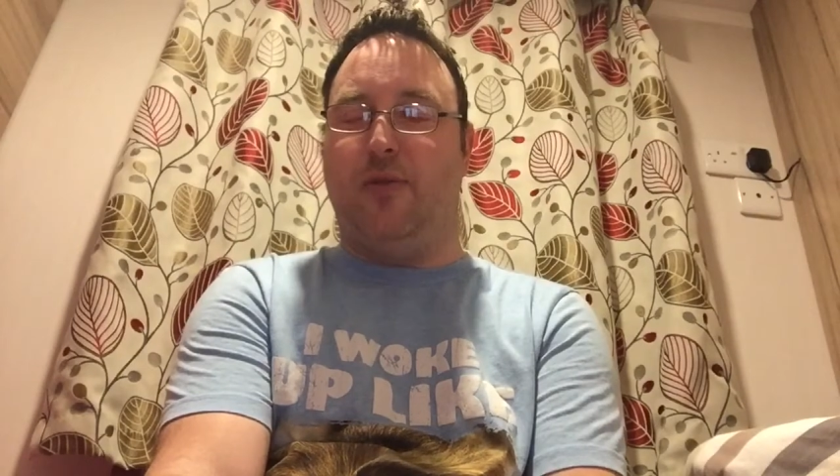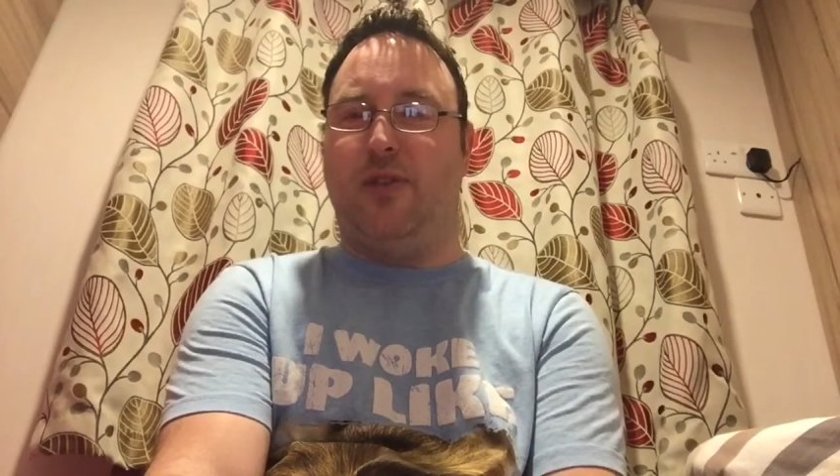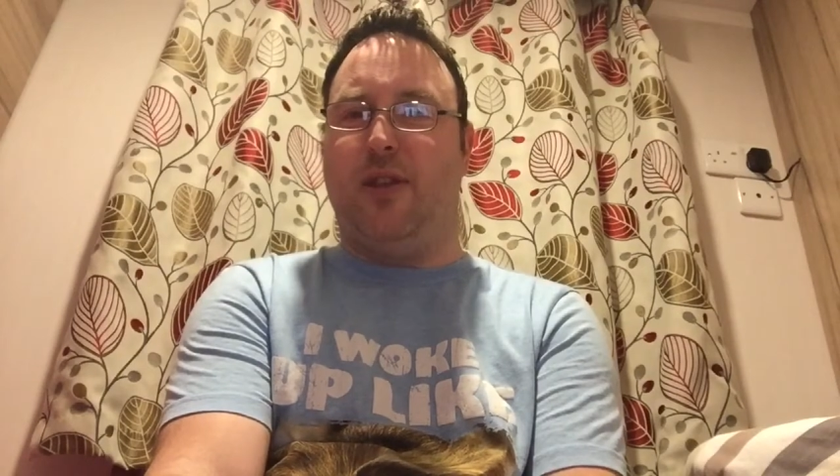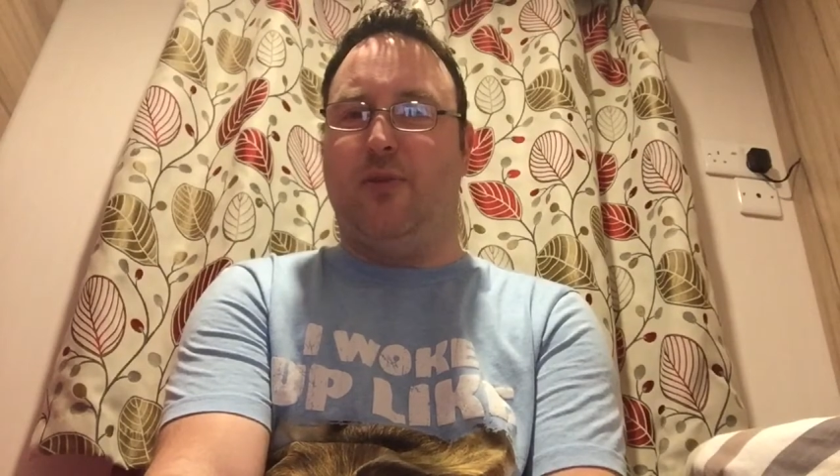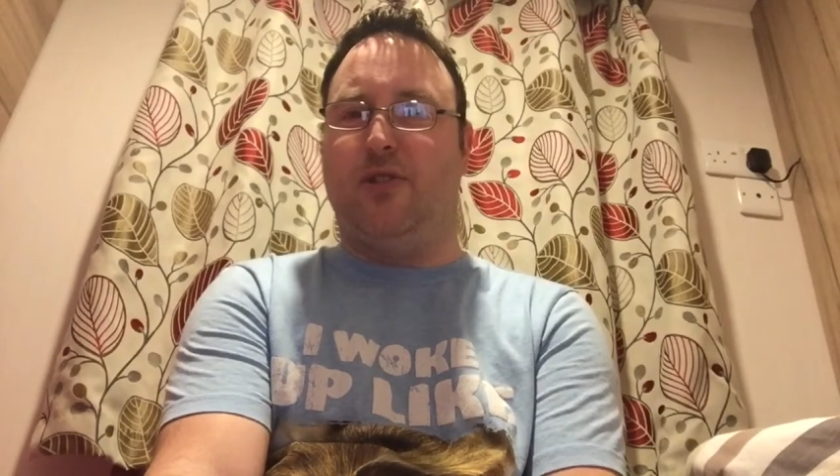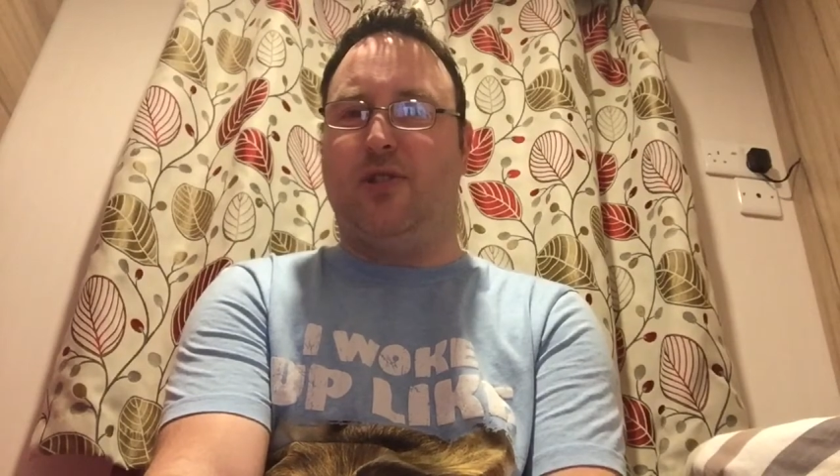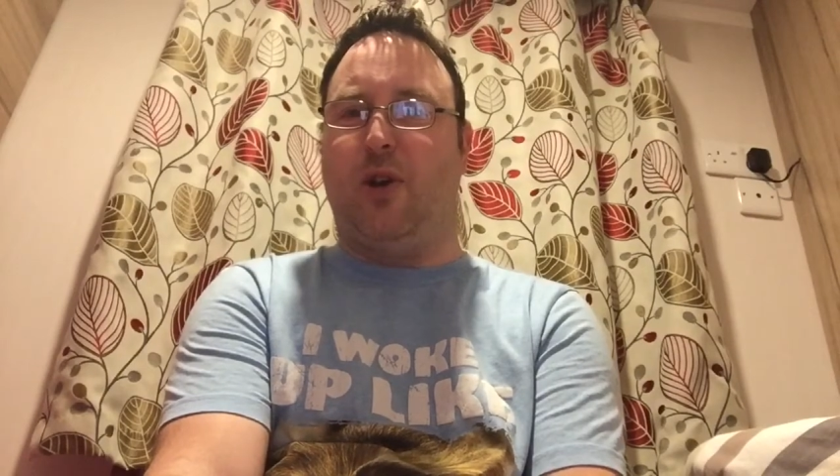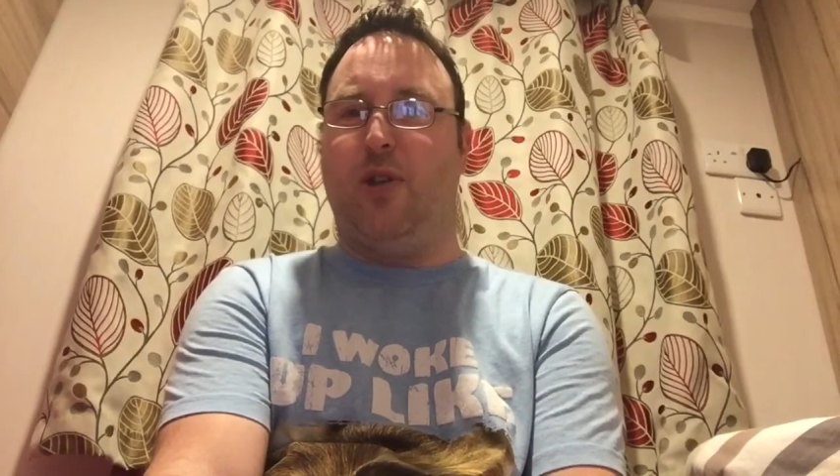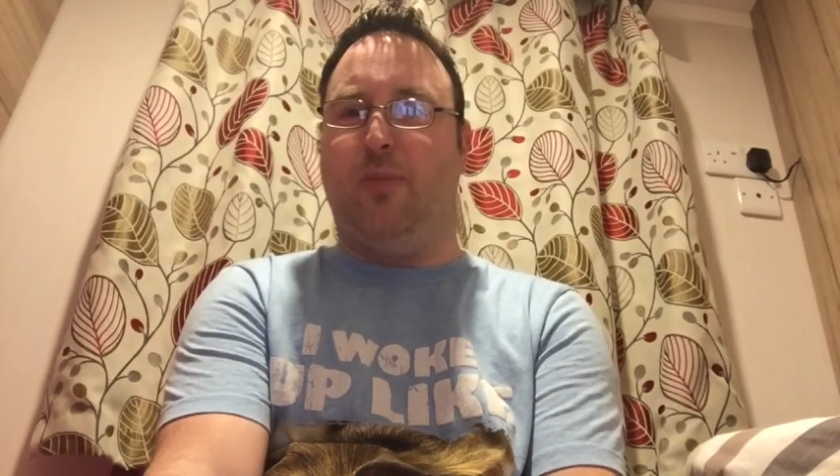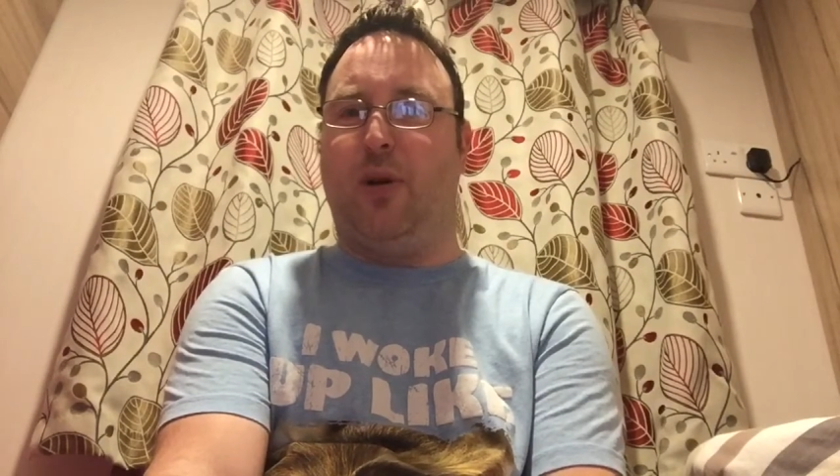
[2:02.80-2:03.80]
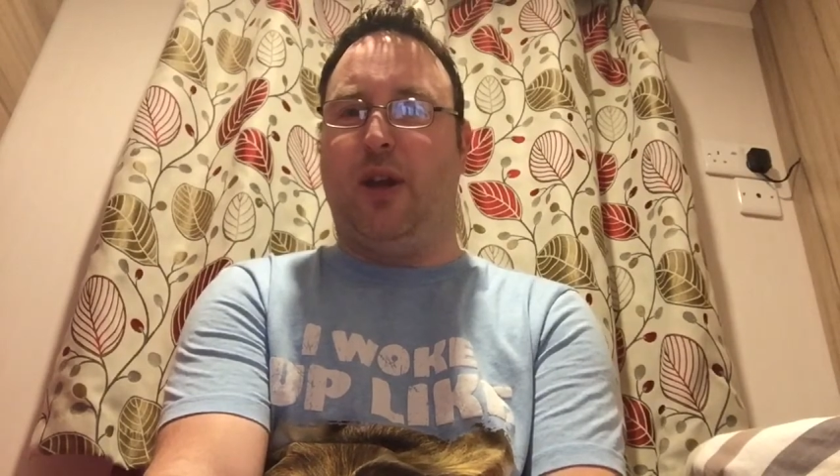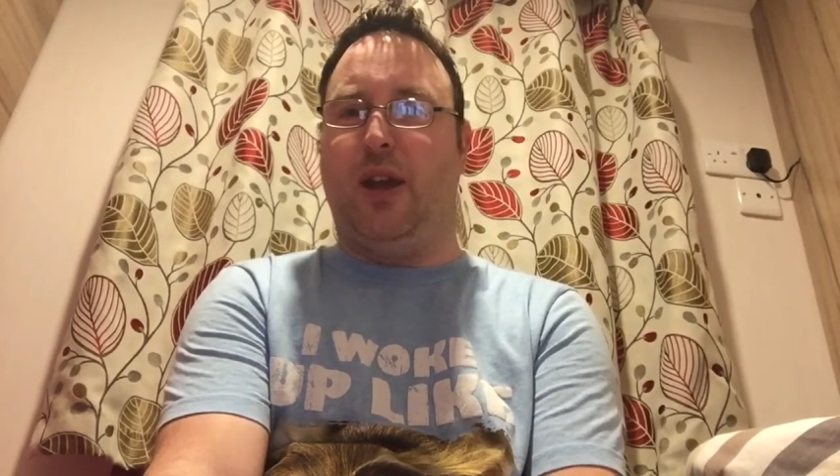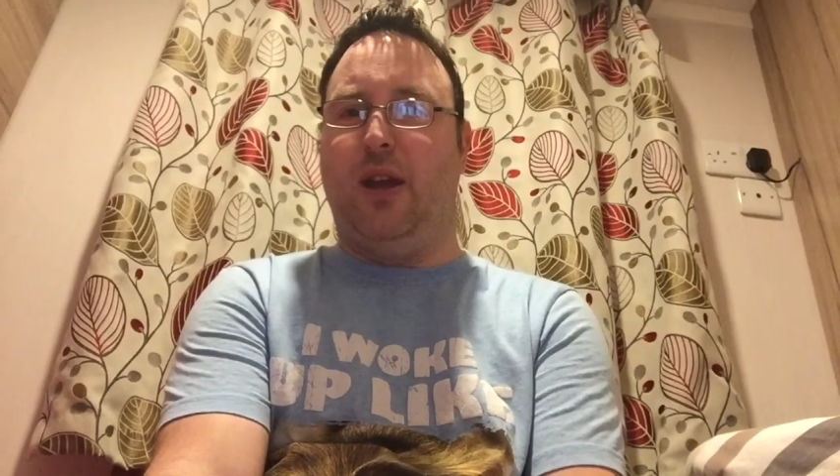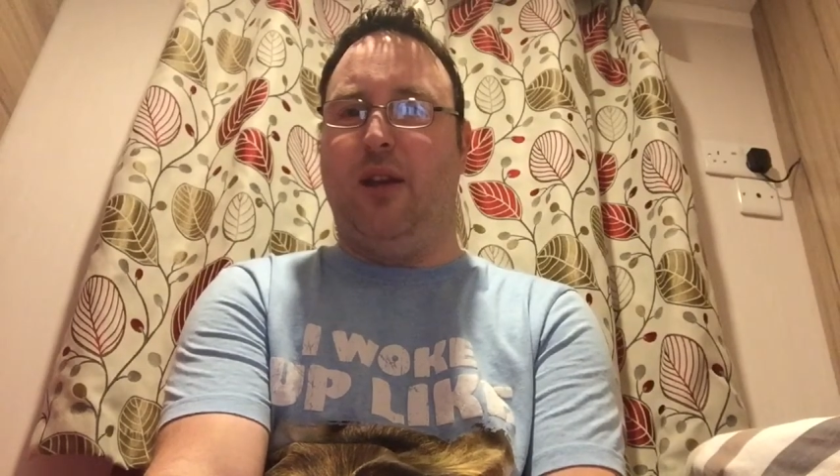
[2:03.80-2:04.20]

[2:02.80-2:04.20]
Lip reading: ones. I think there was Side Pocket